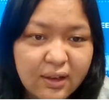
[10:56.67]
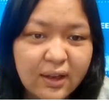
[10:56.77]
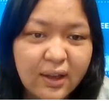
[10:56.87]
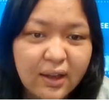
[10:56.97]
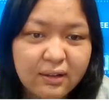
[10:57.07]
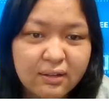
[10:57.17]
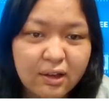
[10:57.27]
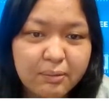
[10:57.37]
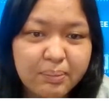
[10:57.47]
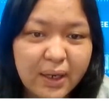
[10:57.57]
has a
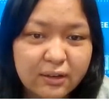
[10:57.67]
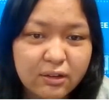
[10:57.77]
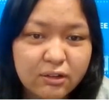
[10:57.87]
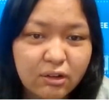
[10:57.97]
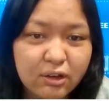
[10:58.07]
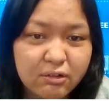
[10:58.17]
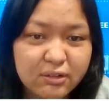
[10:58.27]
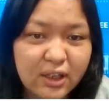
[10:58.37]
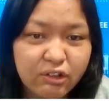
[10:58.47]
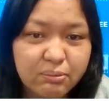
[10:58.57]
better noise
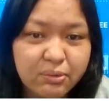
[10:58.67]
reduction